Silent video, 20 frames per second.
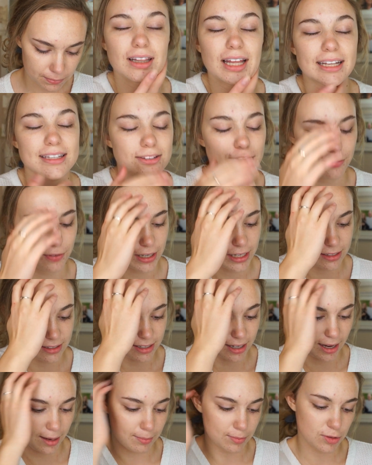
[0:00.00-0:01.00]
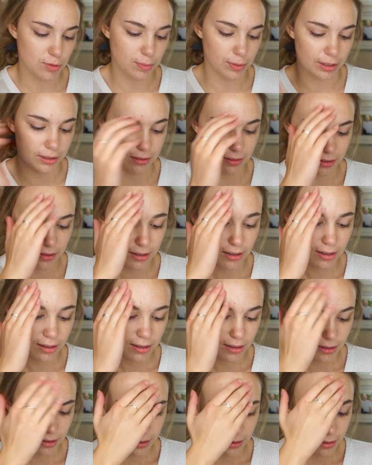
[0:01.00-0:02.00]
Lots of FaceTimes, but
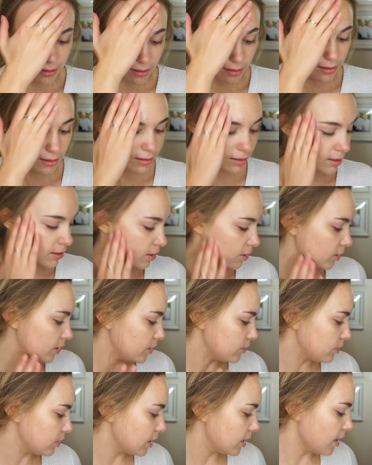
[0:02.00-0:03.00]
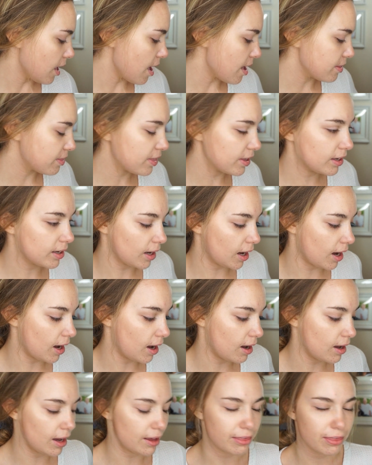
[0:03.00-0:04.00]
you know, I
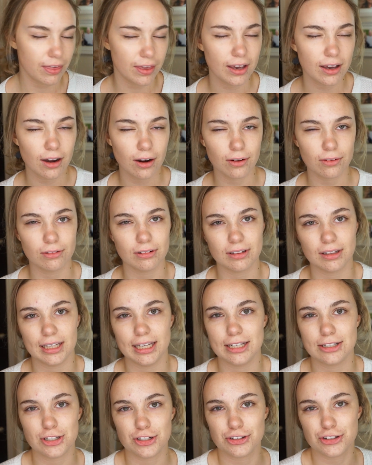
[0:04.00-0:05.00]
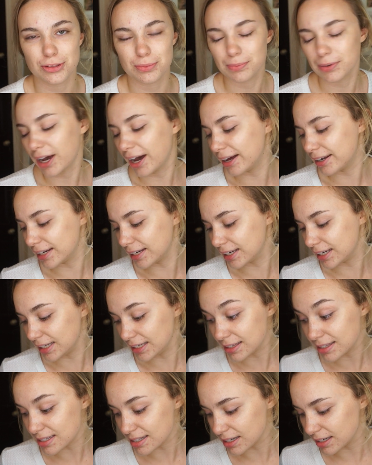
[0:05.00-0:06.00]
think our relationship kind of
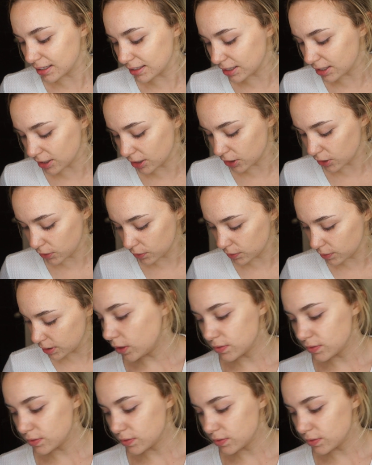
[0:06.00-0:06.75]
needs it, you know?